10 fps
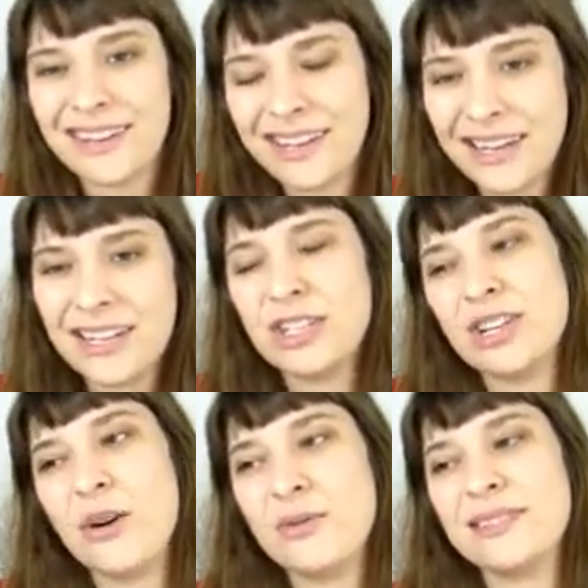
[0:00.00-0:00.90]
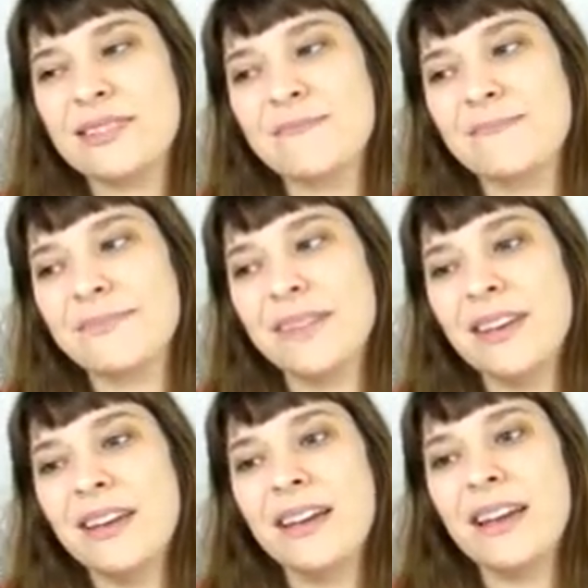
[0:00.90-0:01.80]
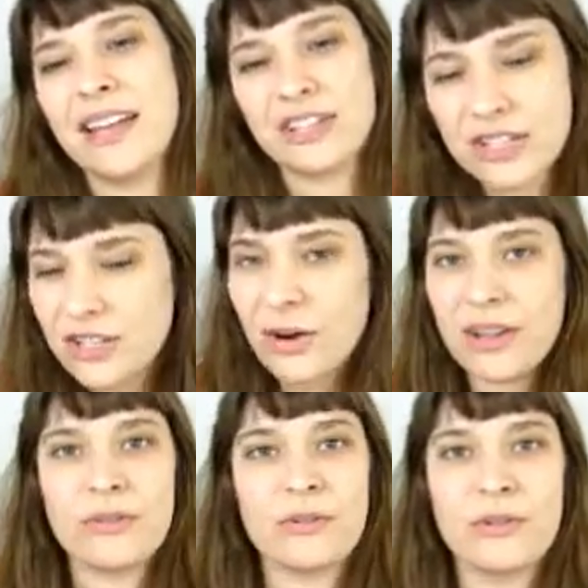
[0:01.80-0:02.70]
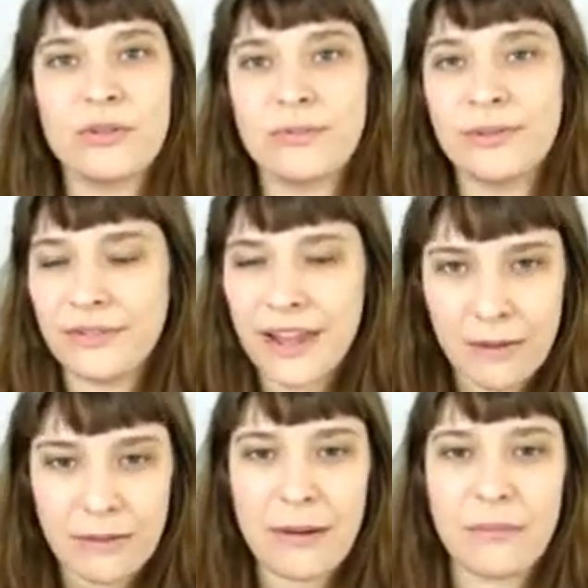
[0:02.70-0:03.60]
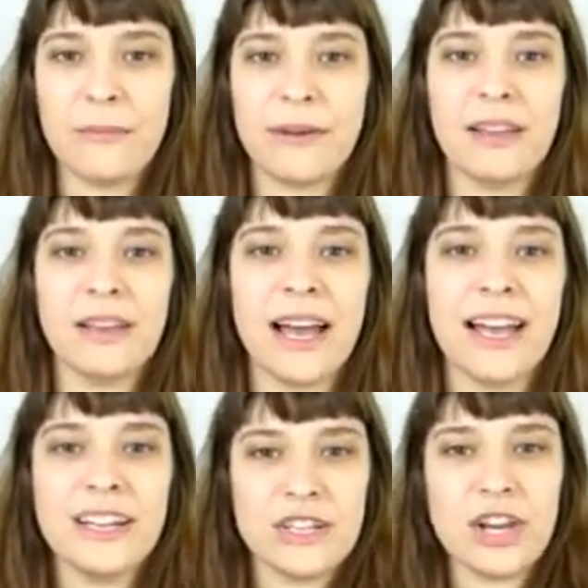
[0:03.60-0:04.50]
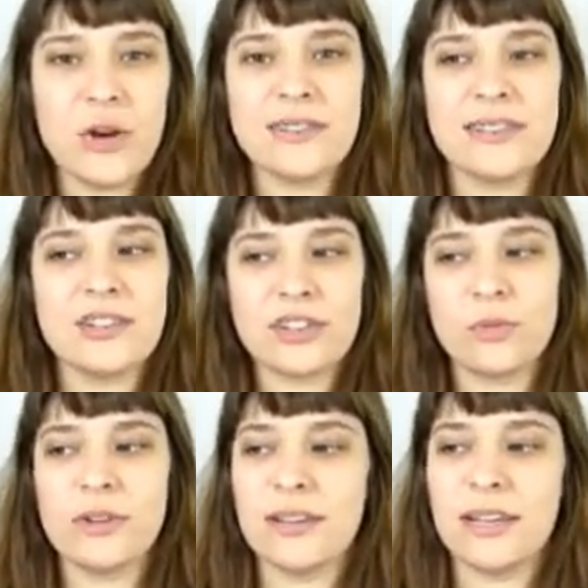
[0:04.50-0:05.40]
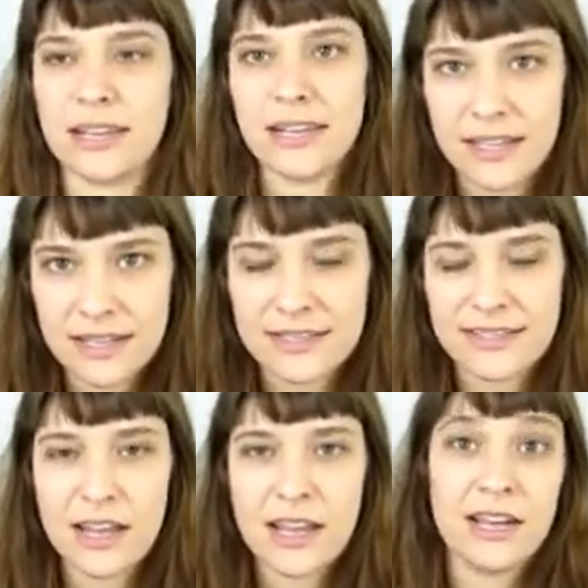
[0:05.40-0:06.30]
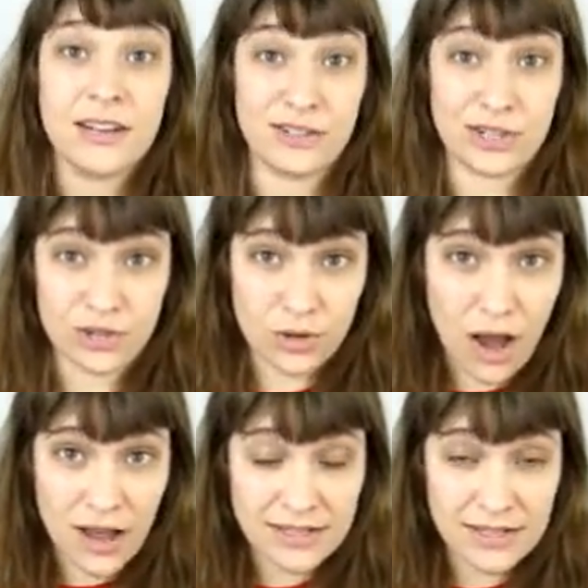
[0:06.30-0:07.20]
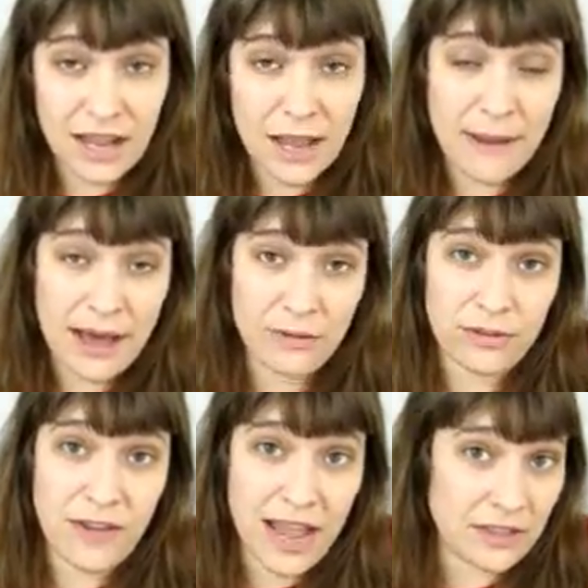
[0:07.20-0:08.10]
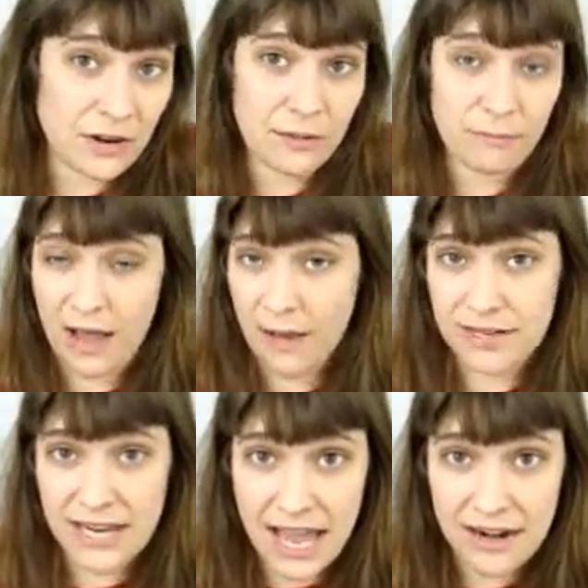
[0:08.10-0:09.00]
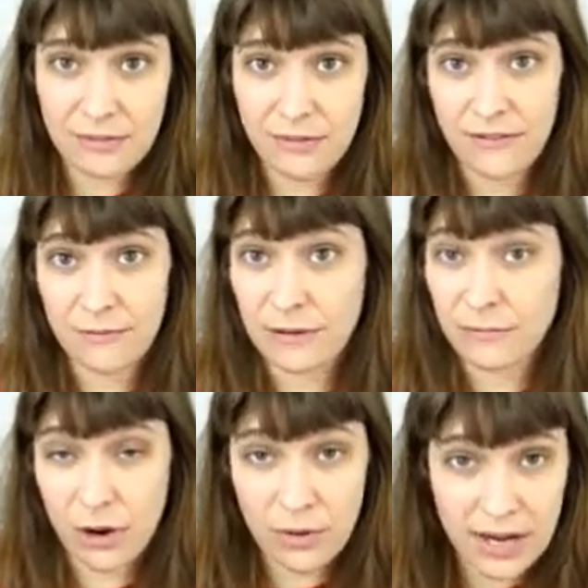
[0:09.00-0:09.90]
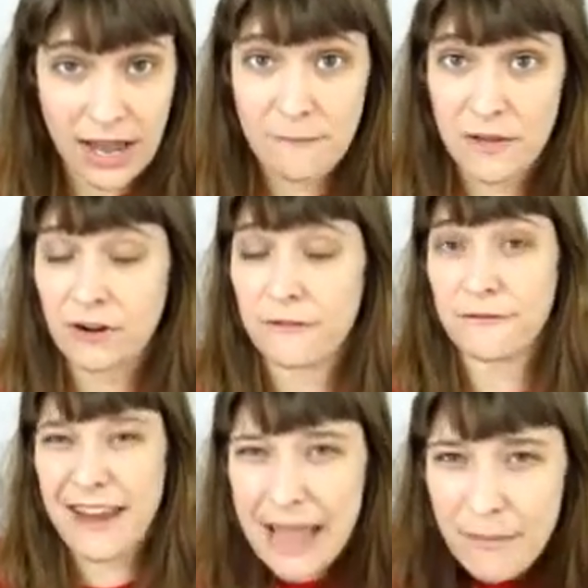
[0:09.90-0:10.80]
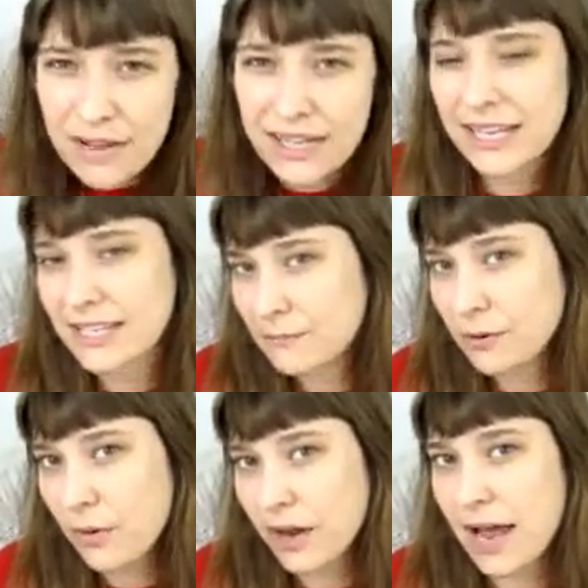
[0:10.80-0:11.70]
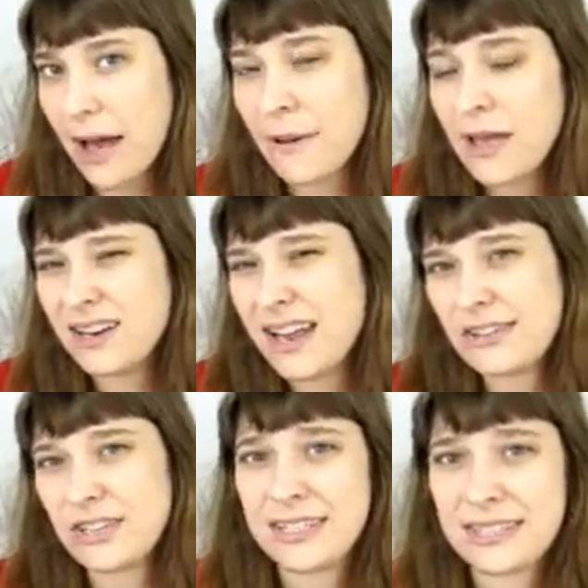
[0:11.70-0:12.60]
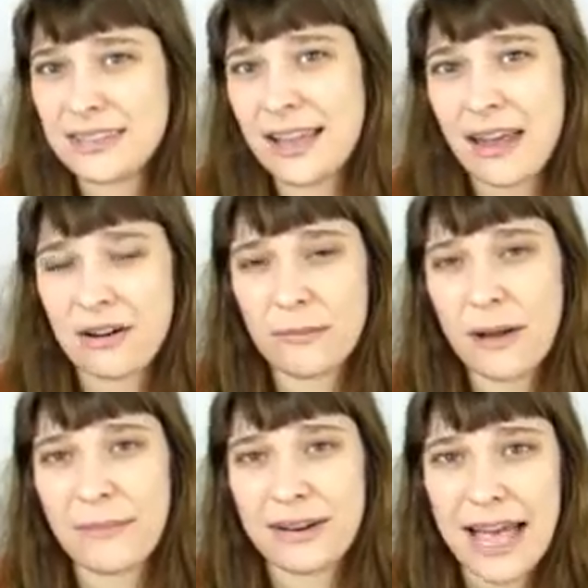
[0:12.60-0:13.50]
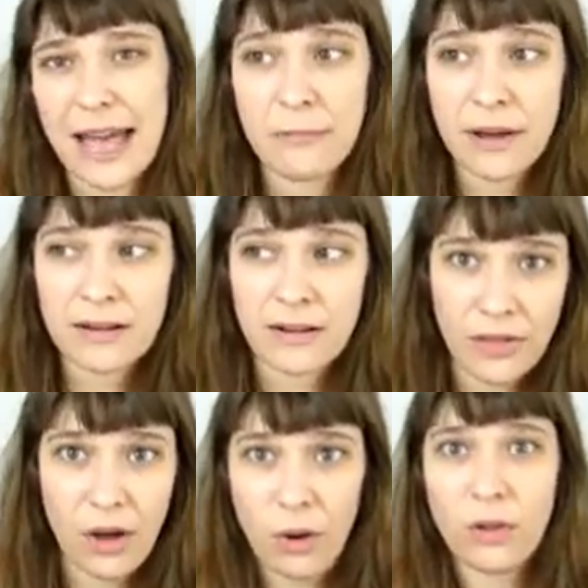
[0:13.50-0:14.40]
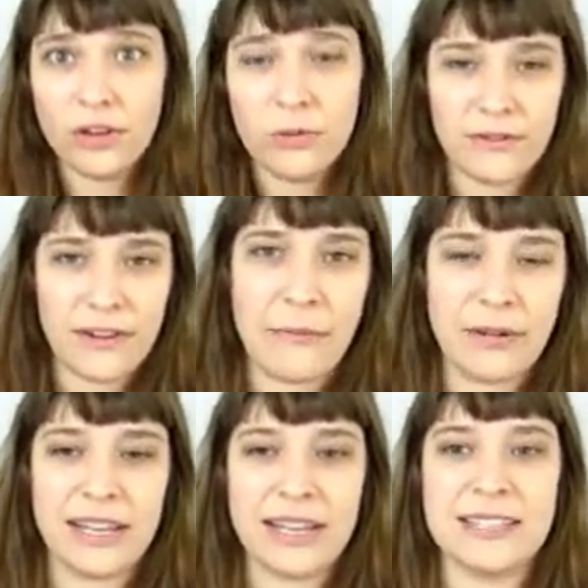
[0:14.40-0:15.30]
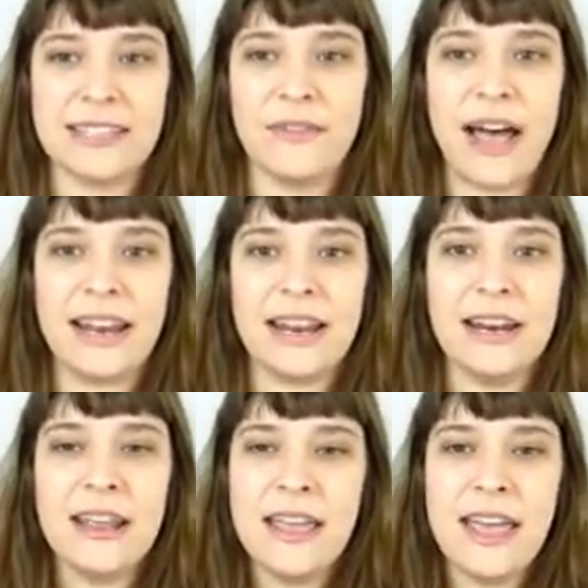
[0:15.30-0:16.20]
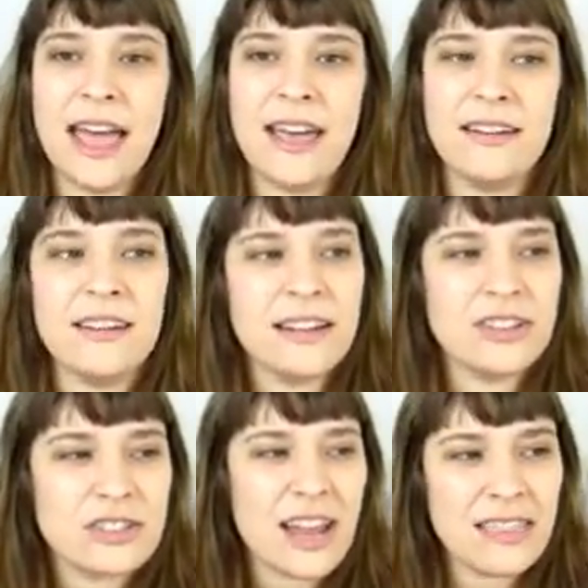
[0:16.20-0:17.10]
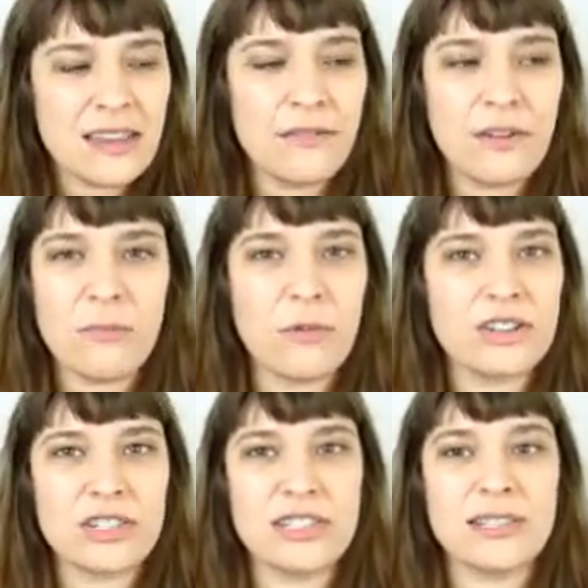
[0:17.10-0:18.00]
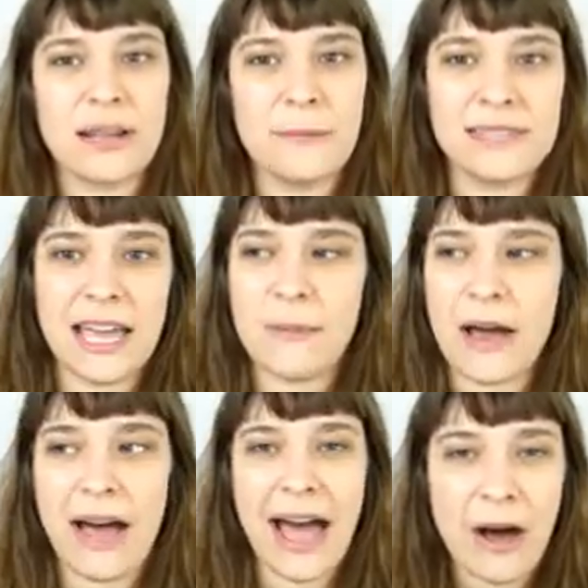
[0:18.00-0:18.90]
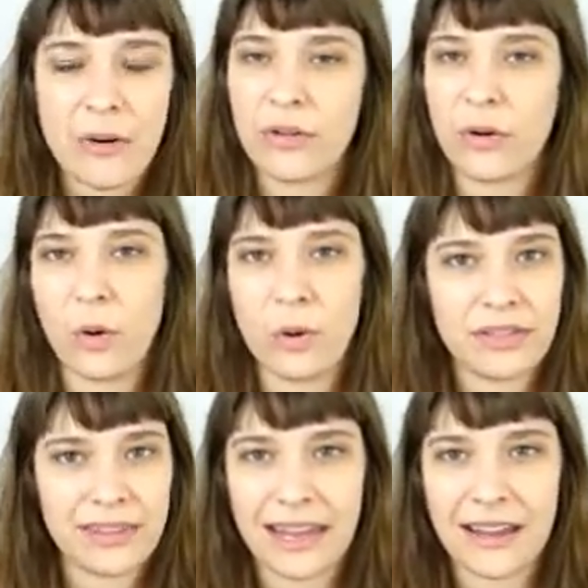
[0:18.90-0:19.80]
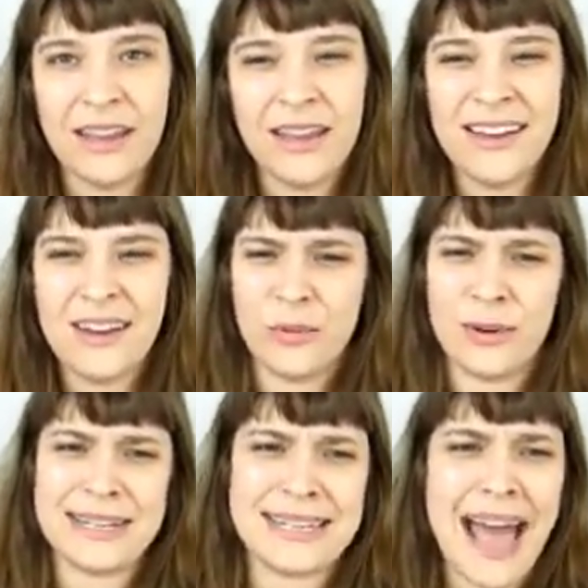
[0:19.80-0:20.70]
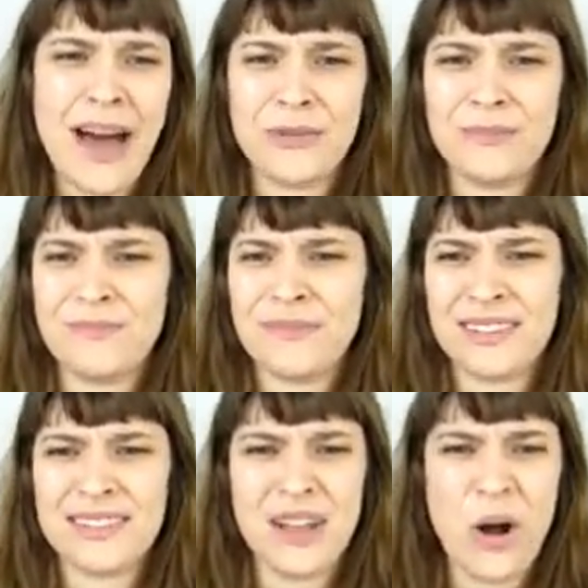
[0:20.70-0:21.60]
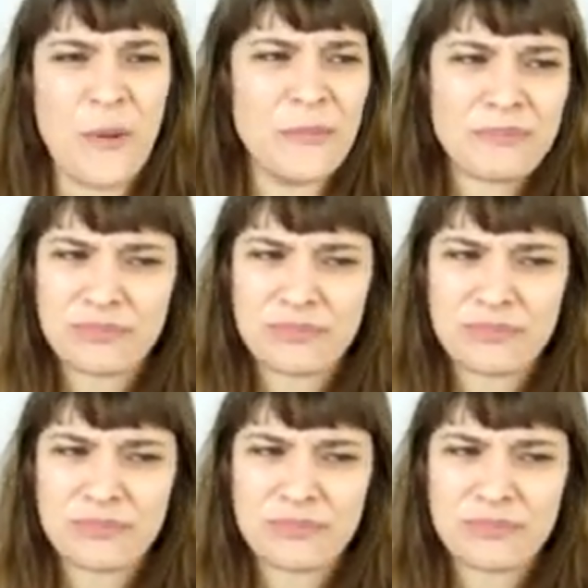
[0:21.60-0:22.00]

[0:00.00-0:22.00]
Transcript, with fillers: it shows as she's going through the family memorabilia, it shows that she really is distraught about the fact that her mom and dad have been broken up, that her family is broken up, not just at her mom and dad, but the whole Newman family is divided. And I think, furthermore, she's upset about how the whole thing went down. So,